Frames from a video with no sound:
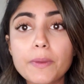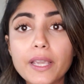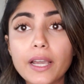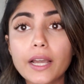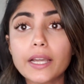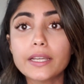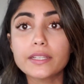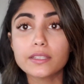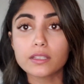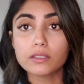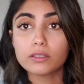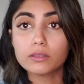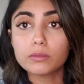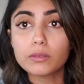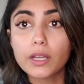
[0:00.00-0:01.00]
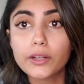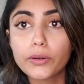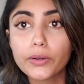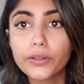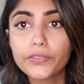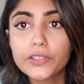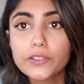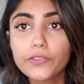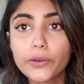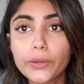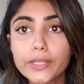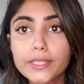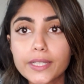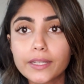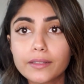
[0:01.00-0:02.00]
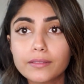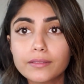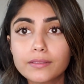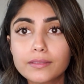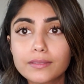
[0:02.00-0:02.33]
because, ooh, I don't know if it's focusing.